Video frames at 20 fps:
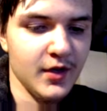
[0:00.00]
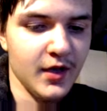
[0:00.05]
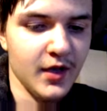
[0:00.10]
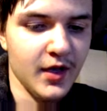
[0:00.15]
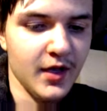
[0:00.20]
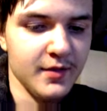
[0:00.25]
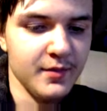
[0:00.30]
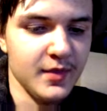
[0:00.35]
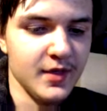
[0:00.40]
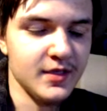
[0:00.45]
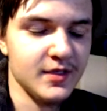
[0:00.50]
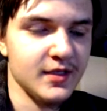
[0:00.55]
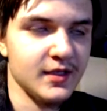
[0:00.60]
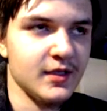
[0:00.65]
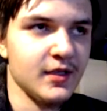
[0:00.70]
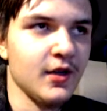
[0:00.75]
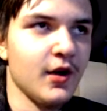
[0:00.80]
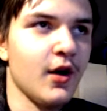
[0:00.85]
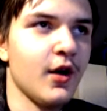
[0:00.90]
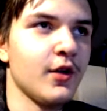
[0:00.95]
and
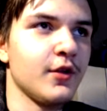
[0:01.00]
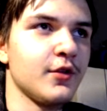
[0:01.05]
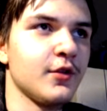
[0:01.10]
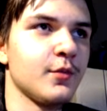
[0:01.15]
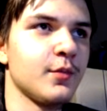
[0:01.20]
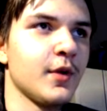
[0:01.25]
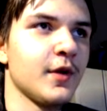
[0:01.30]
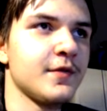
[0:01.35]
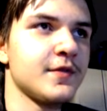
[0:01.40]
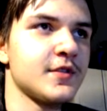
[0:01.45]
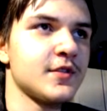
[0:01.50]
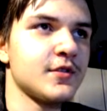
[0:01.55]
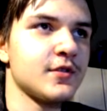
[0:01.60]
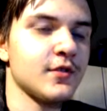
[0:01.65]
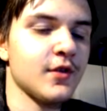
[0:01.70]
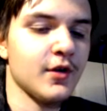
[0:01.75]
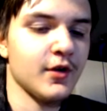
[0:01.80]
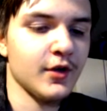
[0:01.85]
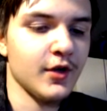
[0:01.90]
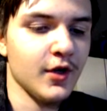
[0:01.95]
basically all your buffs
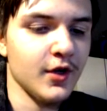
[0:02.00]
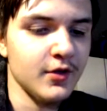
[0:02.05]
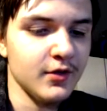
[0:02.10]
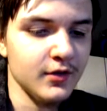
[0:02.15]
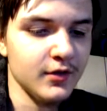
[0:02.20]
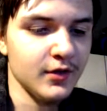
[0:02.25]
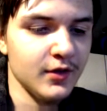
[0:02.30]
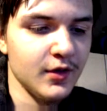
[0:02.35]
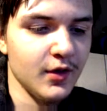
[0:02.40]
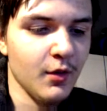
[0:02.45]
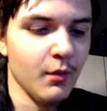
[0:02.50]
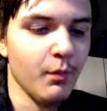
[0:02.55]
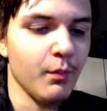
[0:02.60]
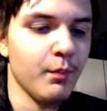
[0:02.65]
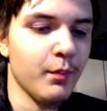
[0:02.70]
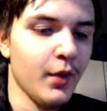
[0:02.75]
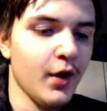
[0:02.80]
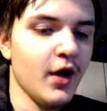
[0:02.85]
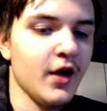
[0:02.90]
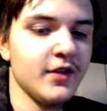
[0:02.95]
are gone,
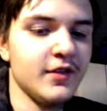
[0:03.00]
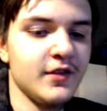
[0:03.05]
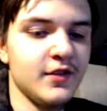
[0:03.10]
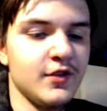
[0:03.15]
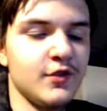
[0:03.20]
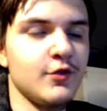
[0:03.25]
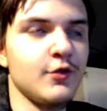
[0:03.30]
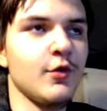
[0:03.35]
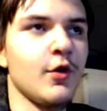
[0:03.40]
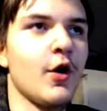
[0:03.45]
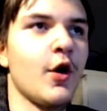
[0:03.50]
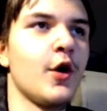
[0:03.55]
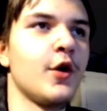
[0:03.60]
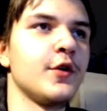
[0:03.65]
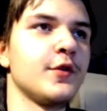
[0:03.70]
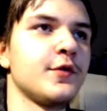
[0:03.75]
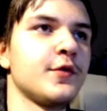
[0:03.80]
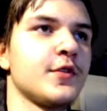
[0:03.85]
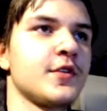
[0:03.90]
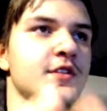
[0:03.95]
but you earn,
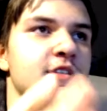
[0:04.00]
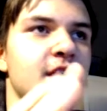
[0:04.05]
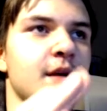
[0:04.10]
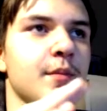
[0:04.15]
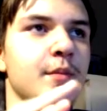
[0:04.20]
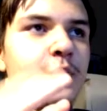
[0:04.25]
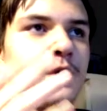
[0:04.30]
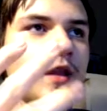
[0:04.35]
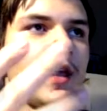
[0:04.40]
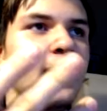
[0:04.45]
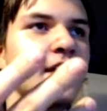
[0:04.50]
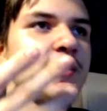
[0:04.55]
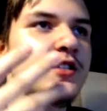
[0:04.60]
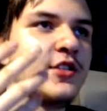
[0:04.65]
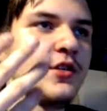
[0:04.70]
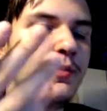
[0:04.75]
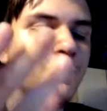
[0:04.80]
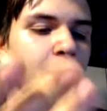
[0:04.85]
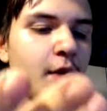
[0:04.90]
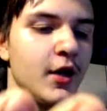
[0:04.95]
for example,
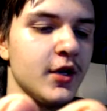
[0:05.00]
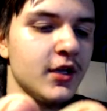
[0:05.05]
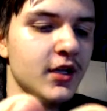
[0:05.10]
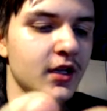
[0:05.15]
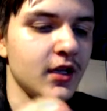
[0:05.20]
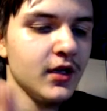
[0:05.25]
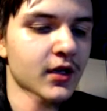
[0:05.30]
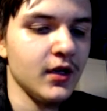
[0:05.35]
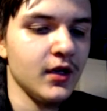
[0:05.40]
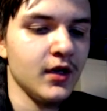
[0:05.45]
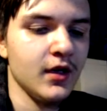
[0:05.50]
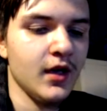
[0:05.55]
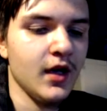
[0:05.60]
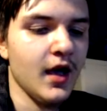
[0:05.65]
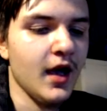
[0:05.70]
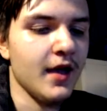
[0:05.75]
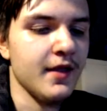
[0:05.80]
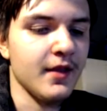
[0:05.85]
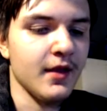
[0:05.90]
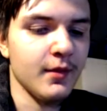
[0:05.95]
extra money,
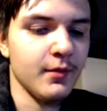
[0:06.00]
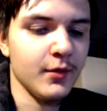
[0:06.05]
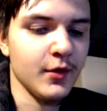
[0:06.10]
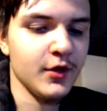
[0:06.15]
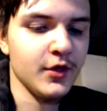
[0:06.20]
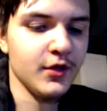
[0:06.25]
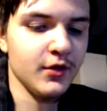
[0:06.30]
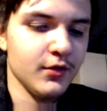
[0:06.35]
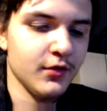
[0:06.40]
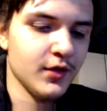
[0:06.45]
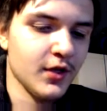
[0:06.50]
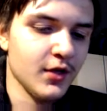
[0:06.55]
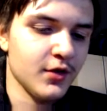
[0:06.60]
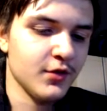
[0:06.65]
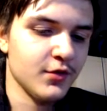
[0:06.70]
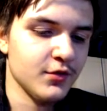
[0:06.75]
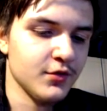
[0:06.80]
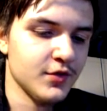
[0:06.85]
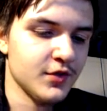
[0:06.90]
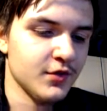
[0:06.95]
and that money you can
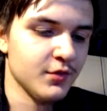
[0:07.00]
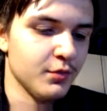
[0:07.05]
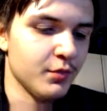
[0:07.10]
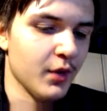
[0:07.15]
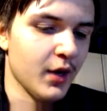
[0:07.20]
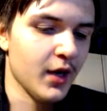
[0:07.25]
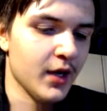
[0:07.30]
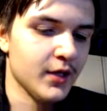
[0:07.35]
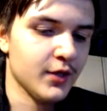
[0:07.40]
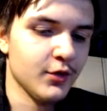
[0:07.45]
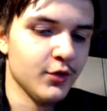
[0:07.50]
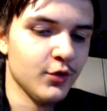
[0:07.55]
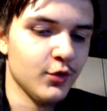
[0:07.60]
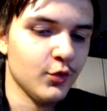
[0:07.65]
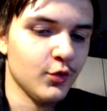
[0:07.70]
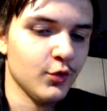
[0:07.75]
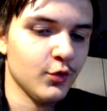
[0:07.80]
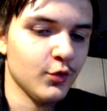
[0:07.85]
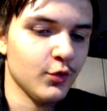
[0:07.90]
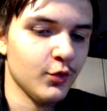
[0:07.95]
use to buy
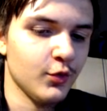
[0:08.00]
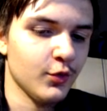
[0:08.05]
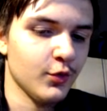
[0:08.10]
new